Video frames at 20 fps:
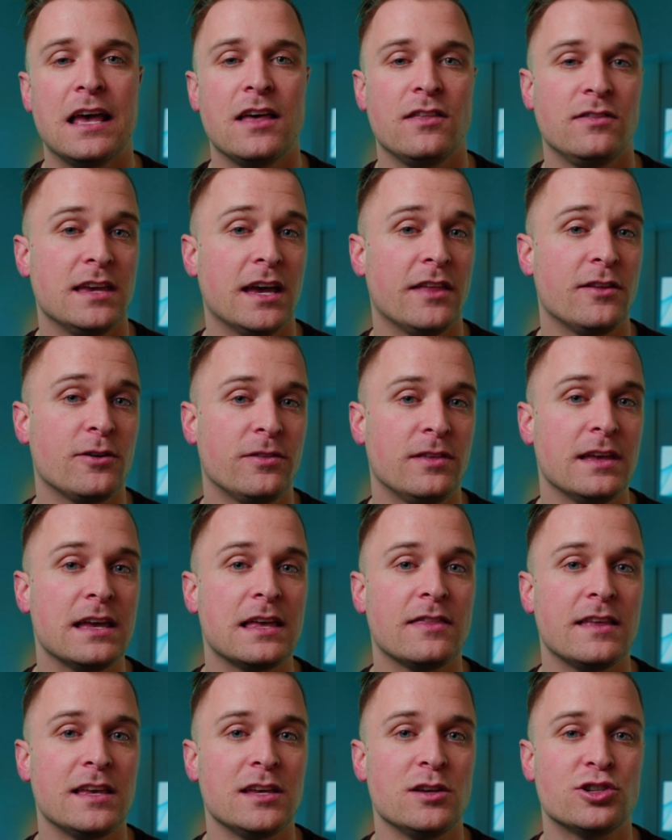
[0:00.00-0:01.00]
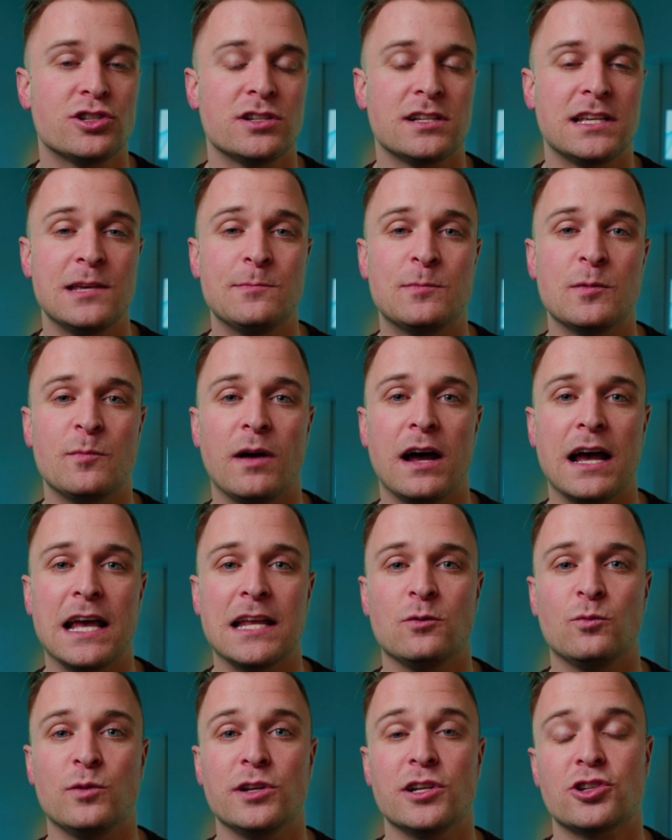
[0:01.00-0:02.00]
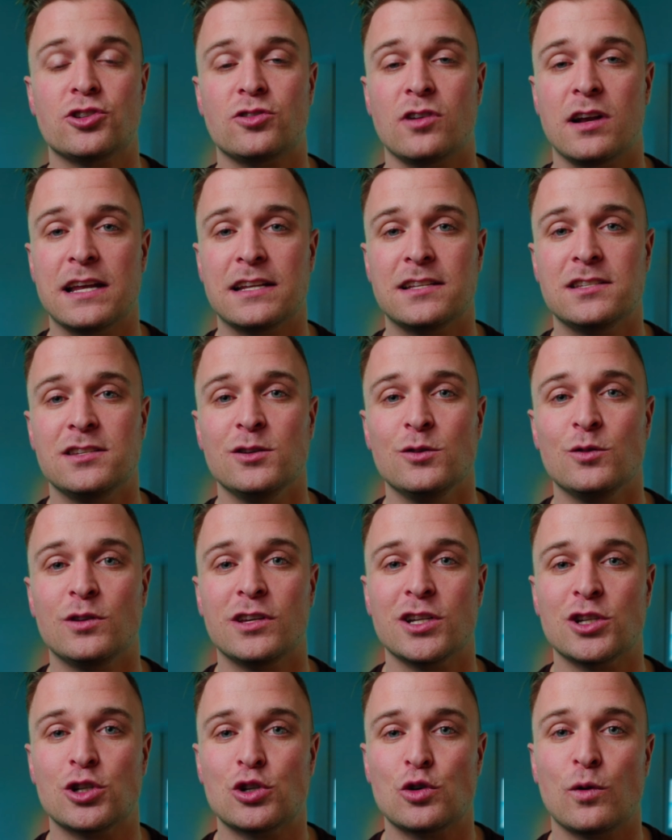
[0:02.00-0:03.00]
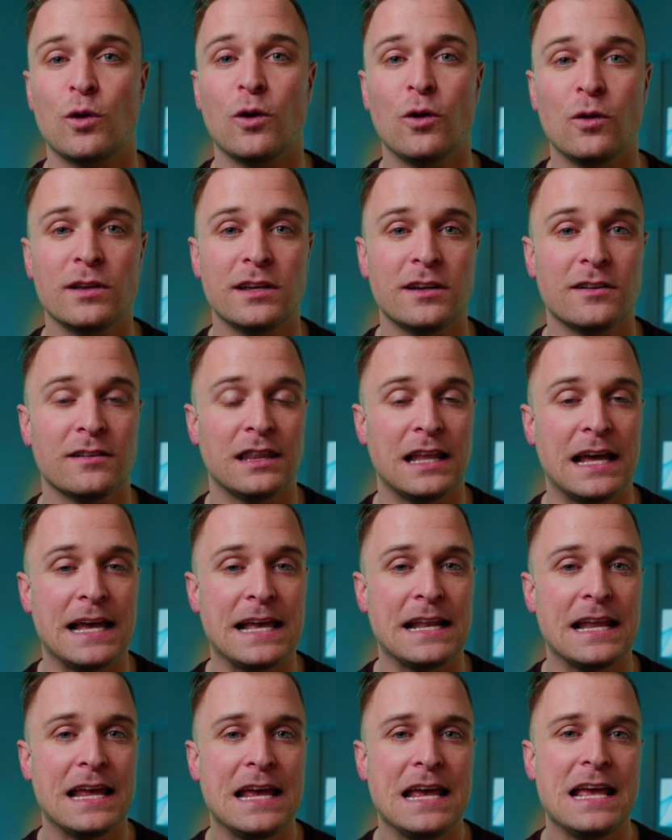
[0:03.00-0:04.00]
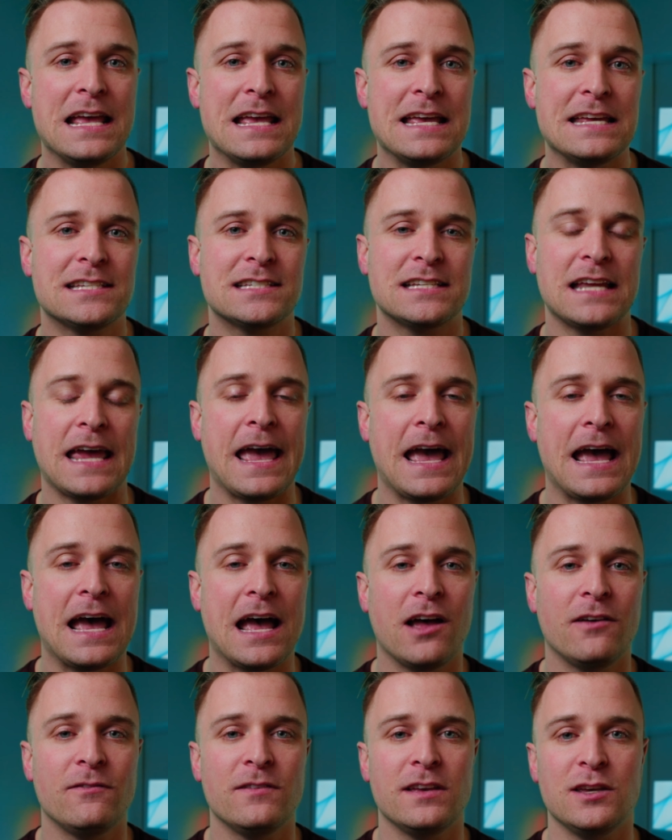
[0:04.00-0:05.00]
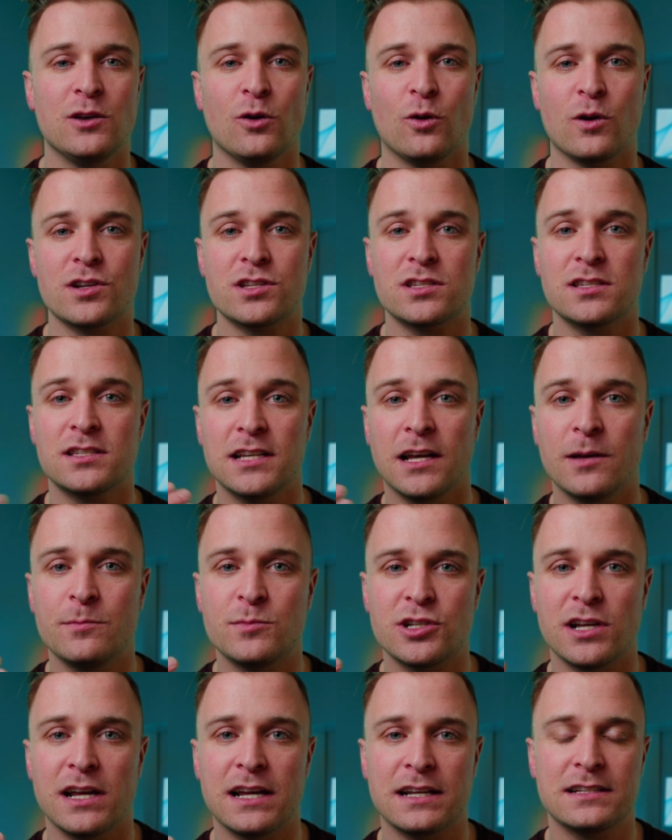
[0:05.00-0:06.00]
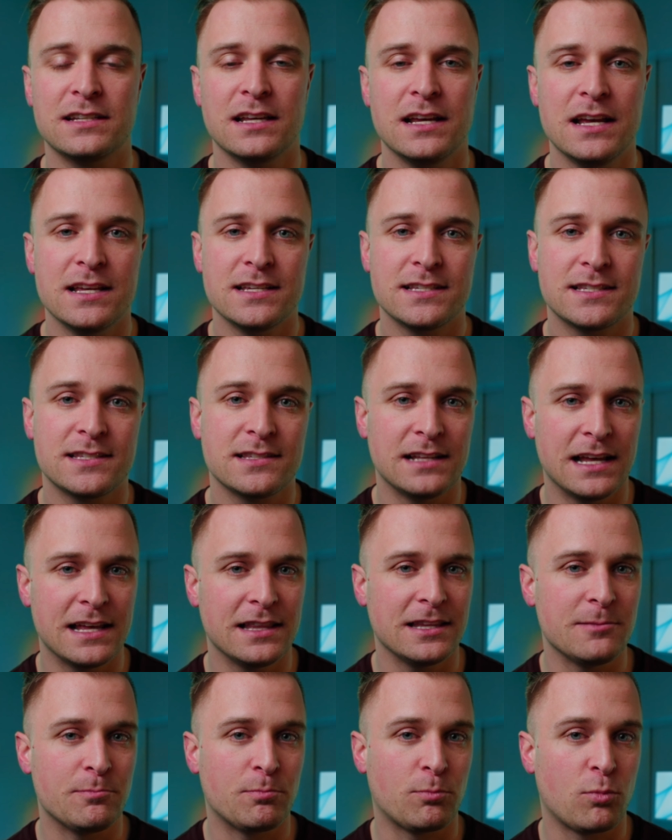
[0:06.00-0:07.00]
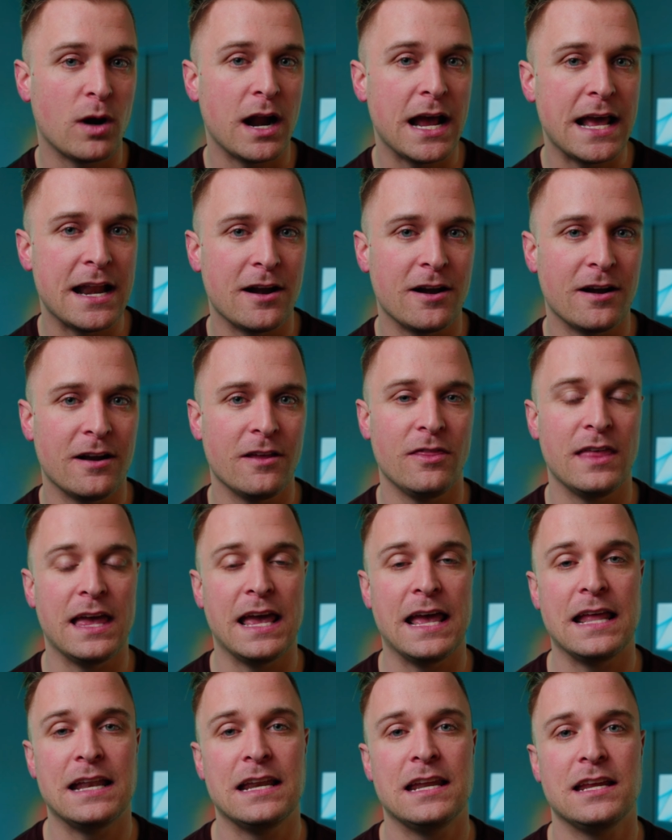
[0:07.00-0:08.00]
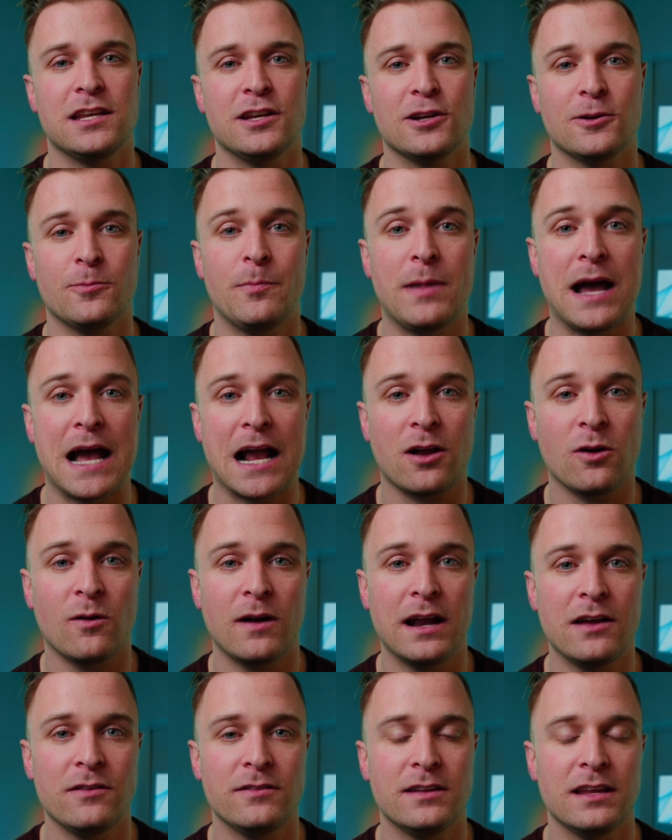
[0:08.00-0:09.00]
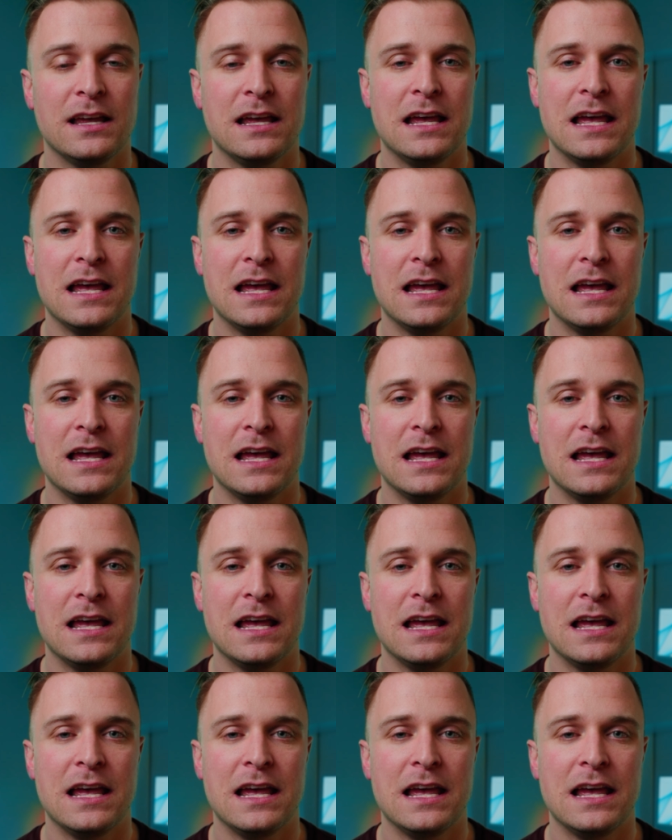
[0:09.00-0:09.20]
The other thing that you should keep in mind when you're trying to control your light is to have your subject slightly brighter than your background.